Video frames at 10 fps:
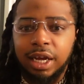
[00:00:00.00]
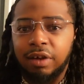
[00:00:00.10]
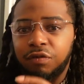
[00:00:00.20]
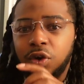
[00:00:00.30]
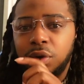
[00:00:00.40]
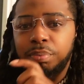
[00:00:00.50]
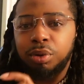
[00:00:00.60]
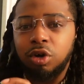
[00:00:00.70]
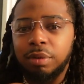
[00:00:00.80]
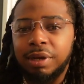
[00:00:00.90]
if your
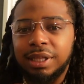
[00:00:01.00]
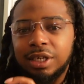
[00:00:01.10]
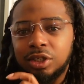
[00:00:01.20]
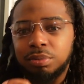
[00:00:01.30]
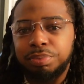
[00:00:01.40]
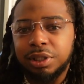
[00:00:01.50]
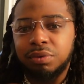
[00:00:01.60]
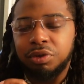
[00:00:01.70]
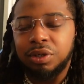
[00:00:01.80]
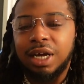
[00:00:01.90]
employment that you put
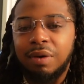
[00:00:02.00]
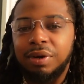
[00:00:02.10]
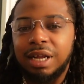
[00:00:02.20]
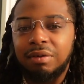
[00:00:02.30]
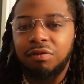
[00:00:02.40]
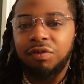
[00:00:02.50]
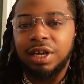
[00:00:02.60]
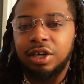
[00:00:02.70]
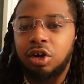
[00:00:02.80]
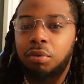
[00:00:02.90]
when you got with Navy
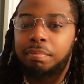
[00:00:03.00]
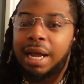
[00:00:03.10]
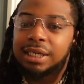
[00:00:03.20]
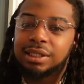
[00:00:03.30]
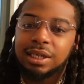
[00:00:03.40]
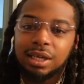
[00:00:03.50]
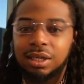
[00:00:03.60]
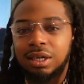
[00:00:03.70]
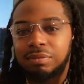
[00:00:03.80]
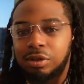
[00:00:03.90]
Fed don't match the
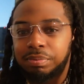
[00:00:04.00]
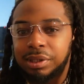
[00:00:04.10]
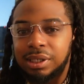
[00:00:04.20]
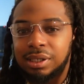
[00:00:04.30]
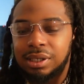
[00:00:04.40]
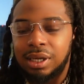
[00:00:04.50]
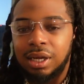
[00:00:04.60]
income you put in.